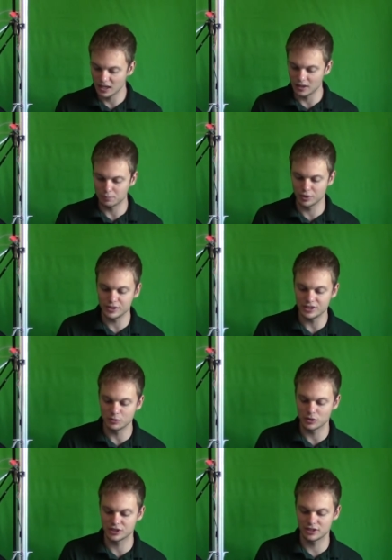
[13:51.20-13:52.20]
And it
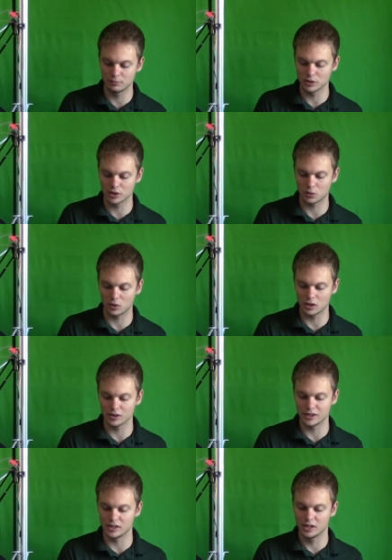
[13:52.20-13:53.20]
printed with similar
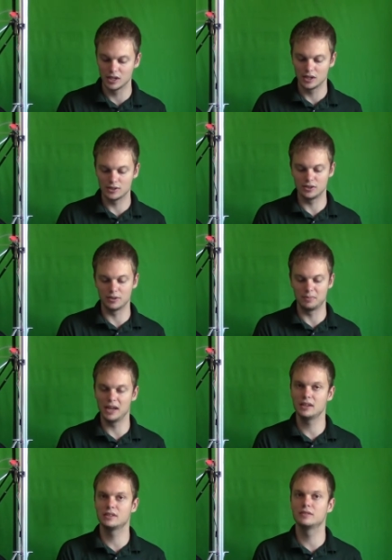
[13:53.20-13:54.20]
quality to the
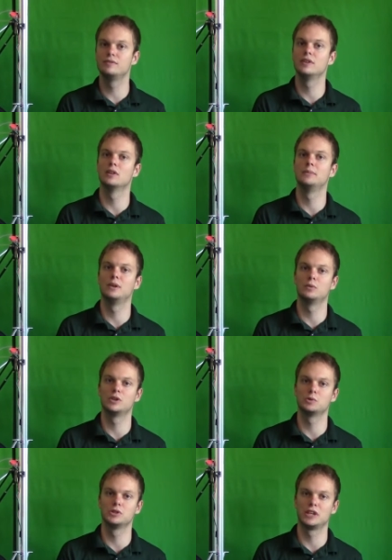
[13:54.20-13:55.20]
baked filament,
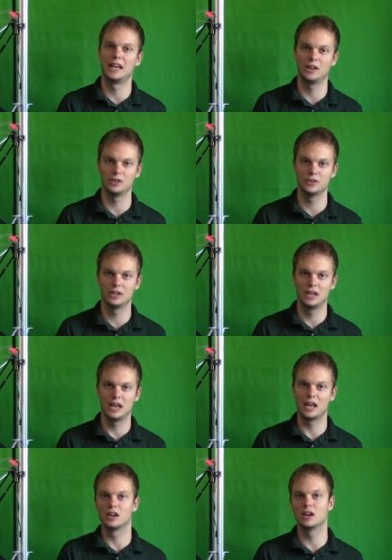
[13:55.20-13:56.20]
which was held
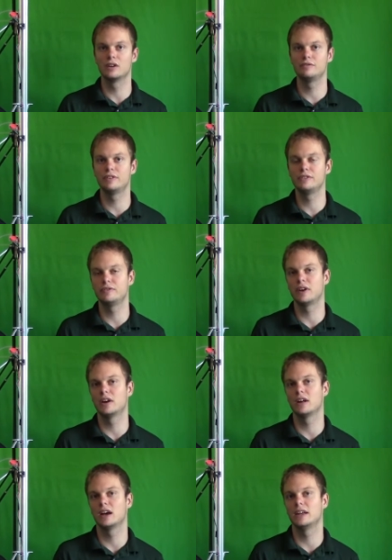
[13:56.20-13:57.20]
at one hundred fifty
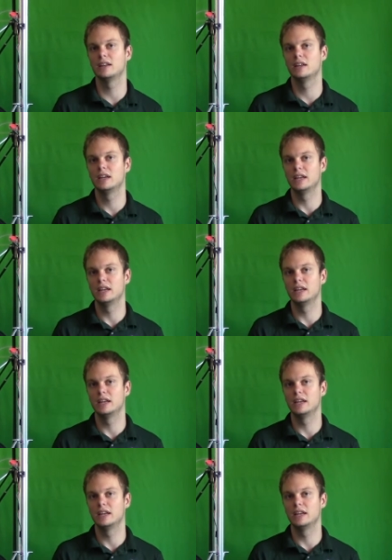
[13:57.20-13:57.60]
Fahrenheit